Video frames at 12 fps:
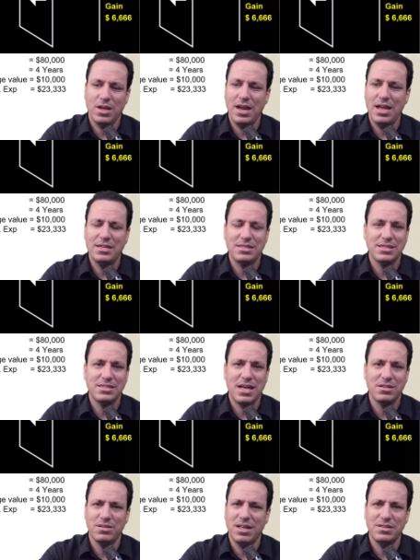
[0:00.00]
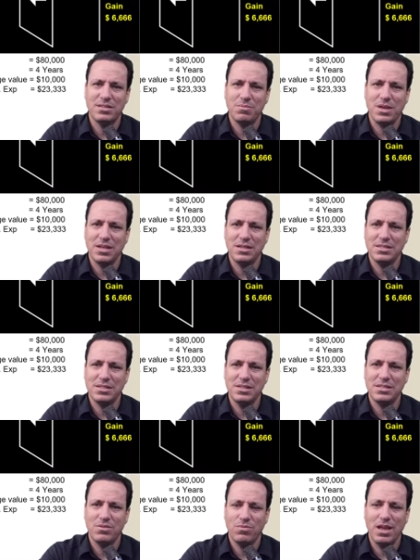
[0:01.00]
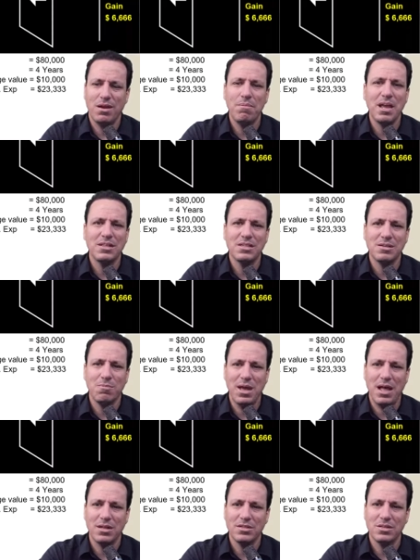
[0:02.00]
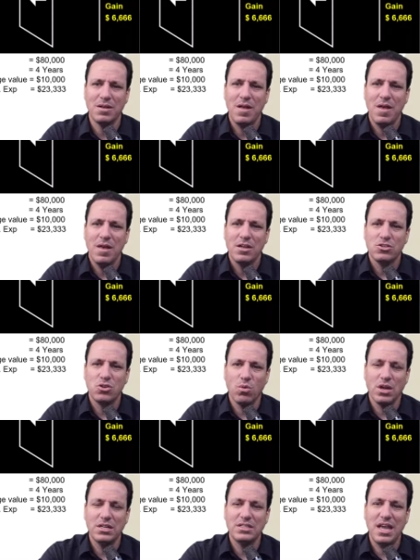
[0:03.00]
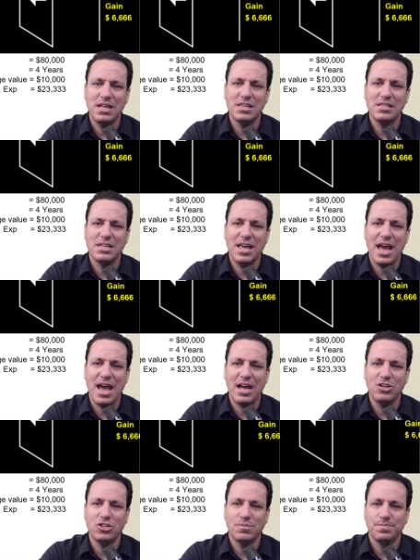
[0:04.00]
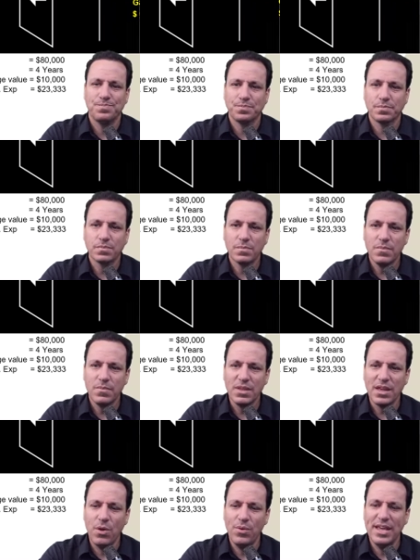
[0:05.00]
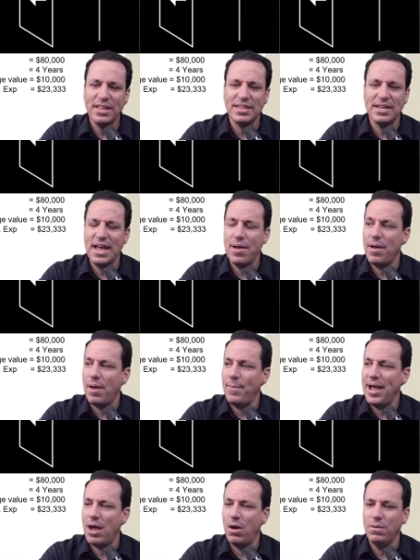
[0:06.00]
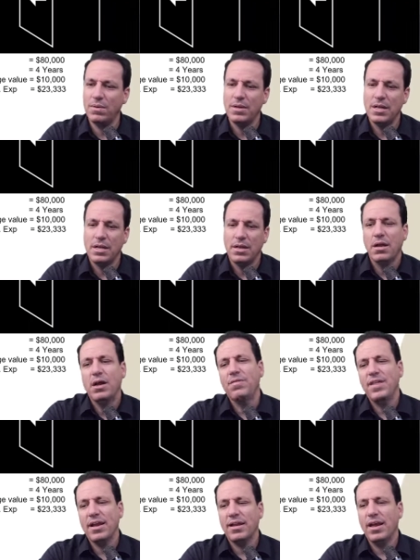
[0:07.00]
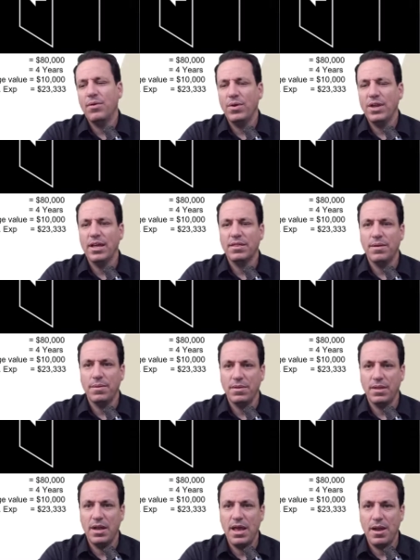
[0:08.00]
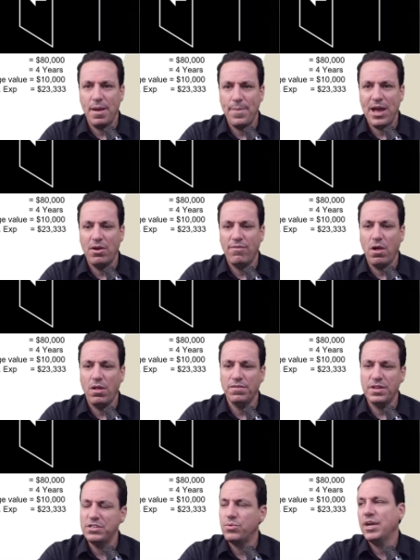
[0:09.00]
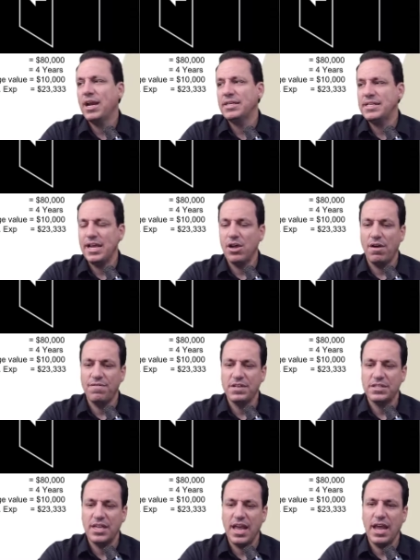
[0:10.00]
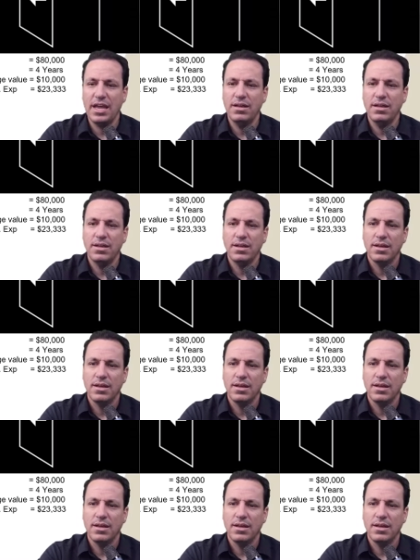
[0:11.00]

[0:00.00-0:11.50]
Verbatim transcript: We've got 86,000. That doesn't make any sense. We got to make this in balance. So we're going to take this cash and we get the net amount of that, we get the, the net amount of all of these, and we got to take off this gain.